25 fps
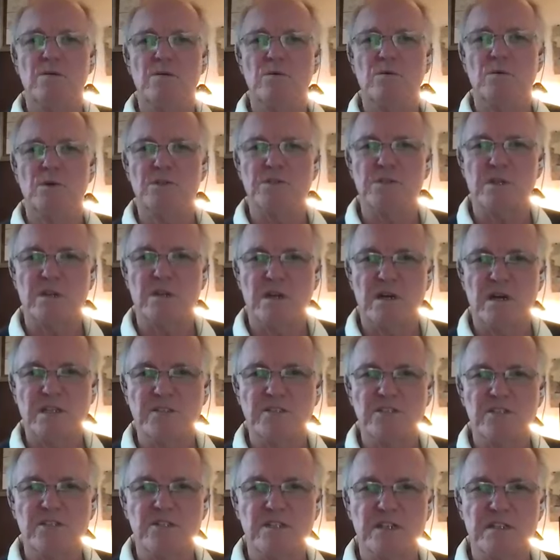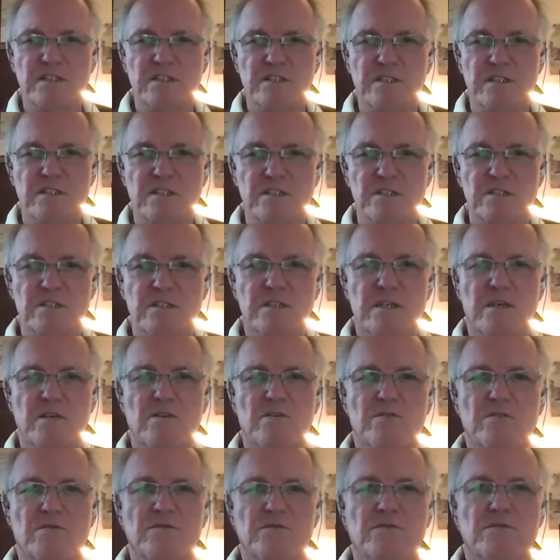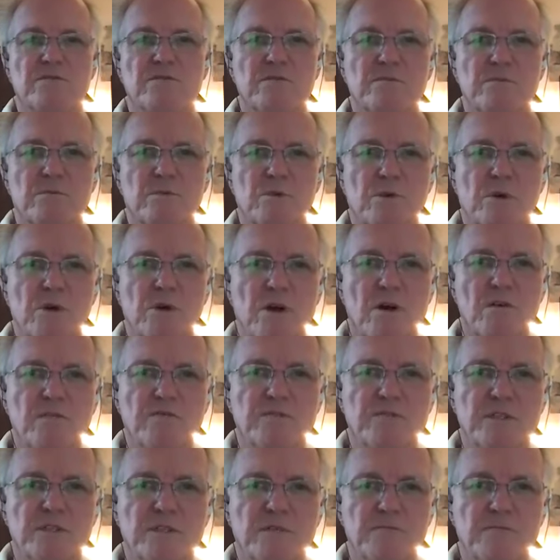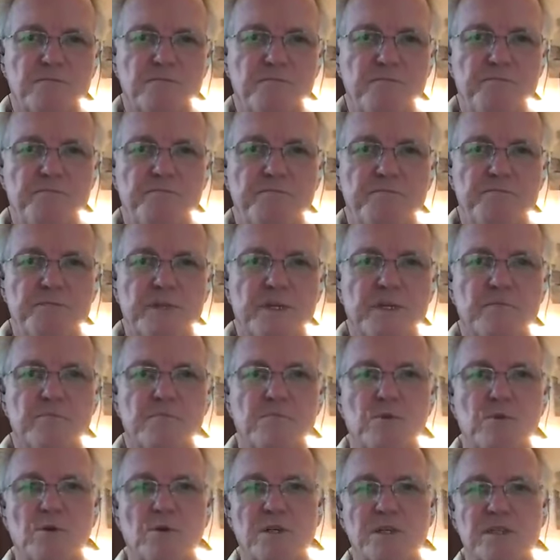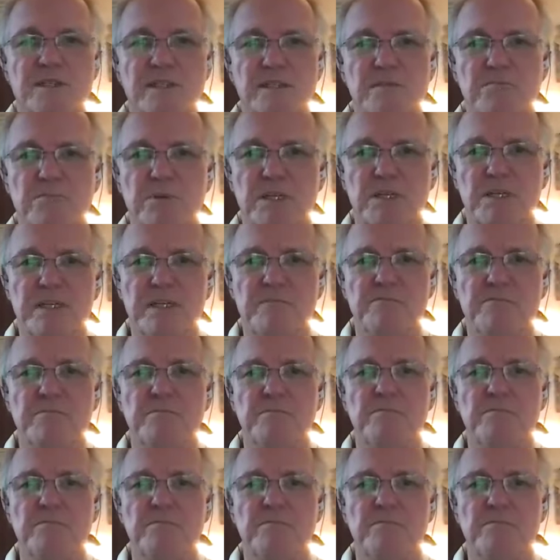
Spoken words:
was conscious as itself more often and more deeply,